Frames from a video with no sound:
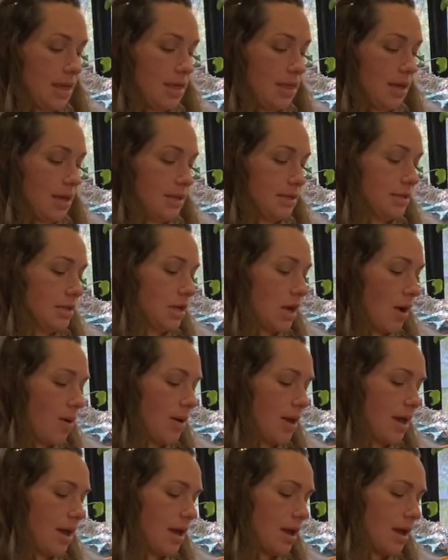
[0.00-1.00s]
things
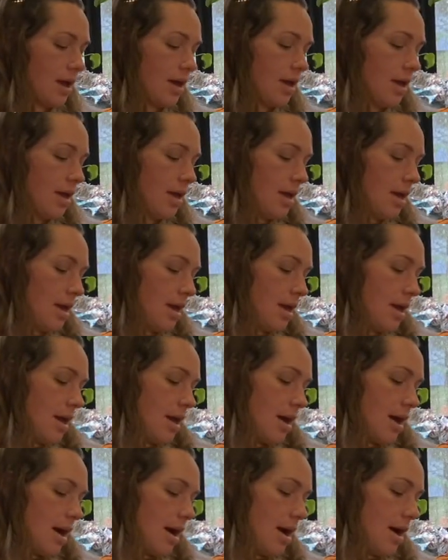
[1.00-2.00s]
going.
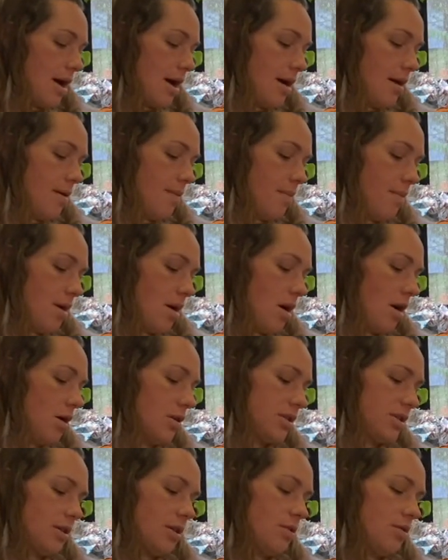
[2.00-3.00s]
Also